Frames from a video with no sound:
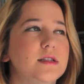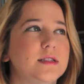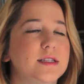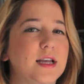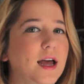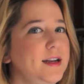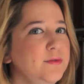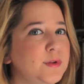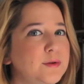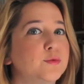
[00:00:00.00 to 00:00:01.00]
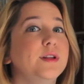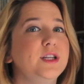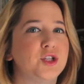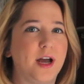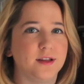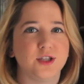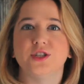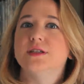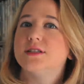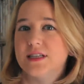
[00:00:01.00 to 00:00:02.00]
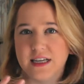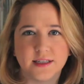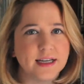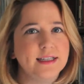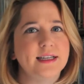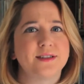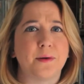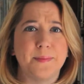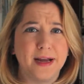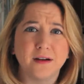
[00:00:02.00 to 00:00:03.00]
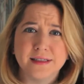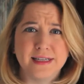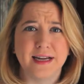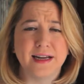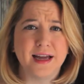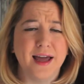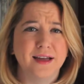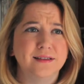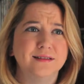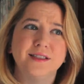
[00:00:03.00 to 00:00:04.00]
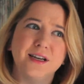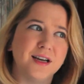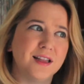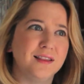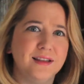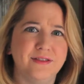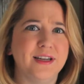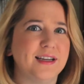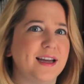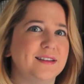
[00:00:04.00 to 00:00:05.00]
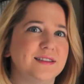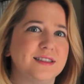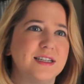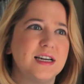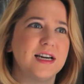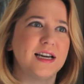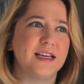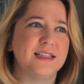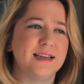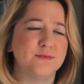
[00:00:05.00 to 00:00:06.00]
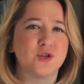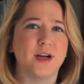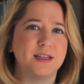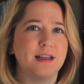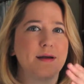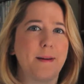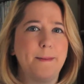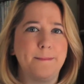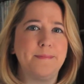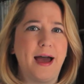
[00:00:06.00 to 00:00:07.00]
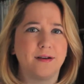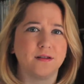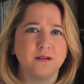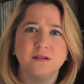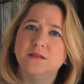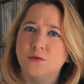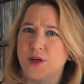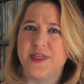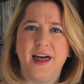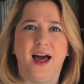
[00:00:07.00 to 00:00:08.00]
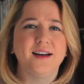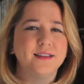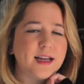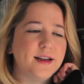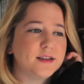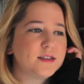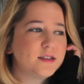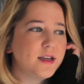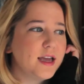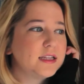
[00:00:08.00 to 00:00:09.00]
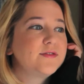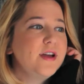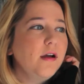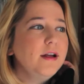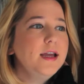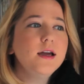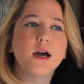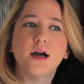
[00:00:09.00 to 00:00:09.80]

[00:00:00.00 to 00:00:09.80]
society like really challenges his ideas on parenting and living, and it's him trying to like battle with that, and it's very